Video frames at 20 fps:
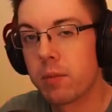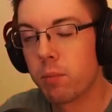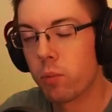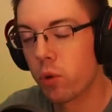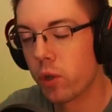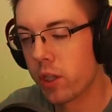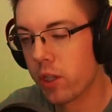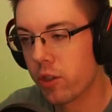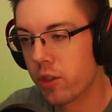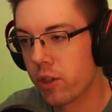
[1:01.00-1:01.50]

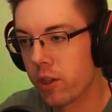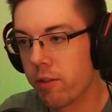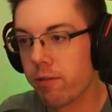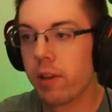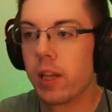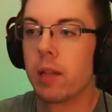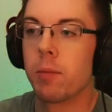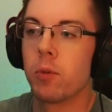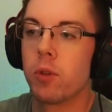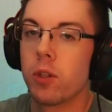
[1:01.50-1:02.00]
points
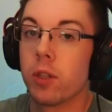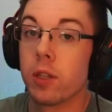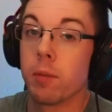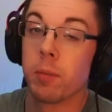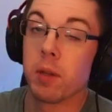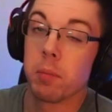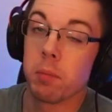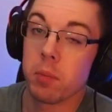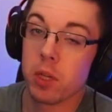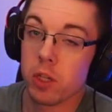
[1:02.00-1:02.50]
available. It'd
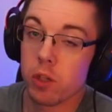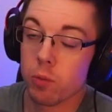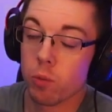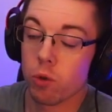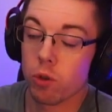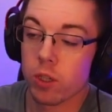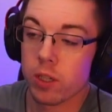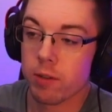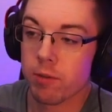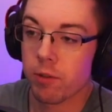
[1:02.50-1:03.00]
be much
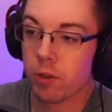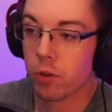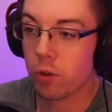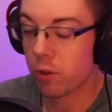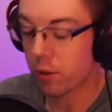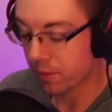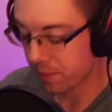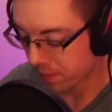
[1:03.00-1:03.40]
more difficult.